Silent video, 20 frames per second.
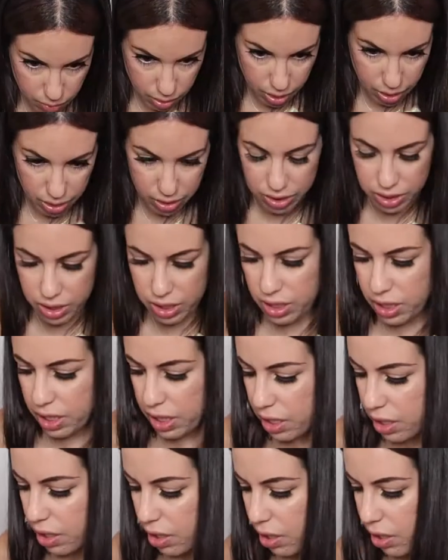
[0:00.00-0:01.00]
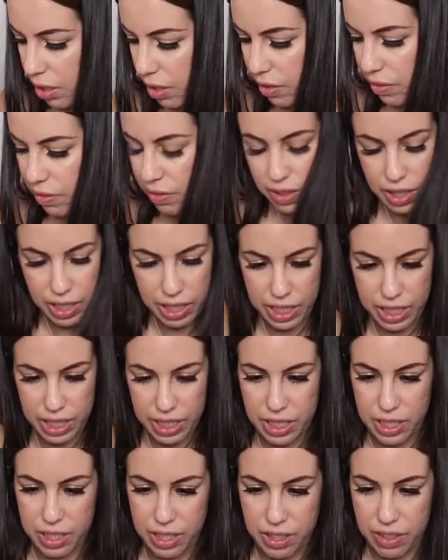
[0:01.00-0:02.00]
There's this like long vine
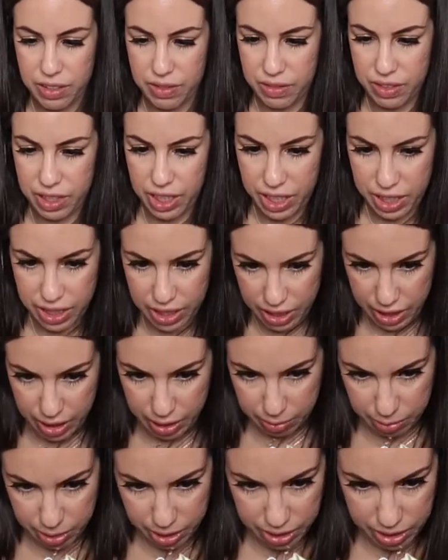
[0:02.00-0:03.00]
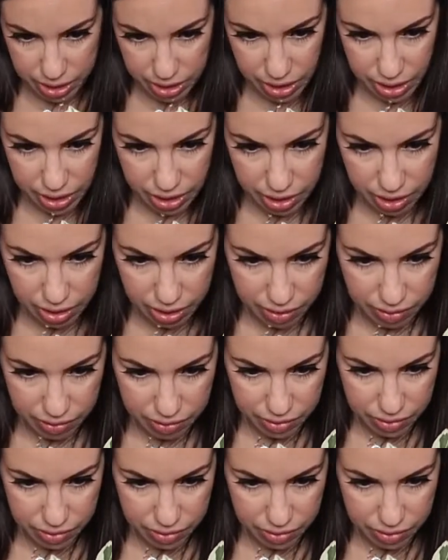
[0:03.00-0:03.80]
of nothing. I'm gonna take it off.